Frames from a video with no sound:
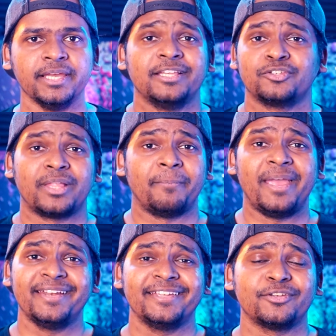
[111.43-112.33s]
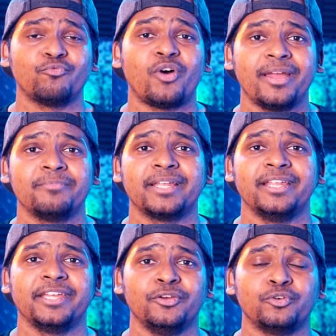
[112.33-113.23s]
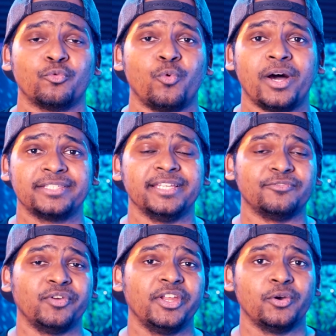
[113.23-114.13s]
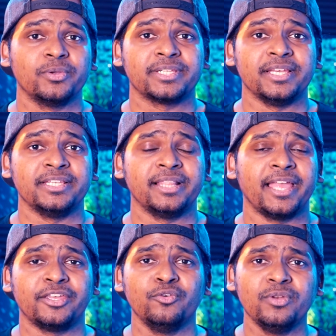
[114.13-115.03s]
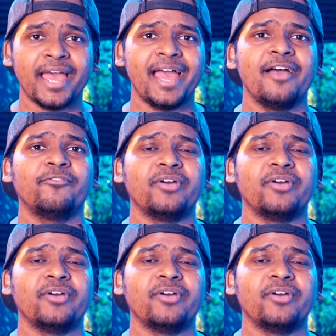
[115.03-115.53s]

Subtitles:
So the main reason why I'm telling you to watch these videos is like you'll have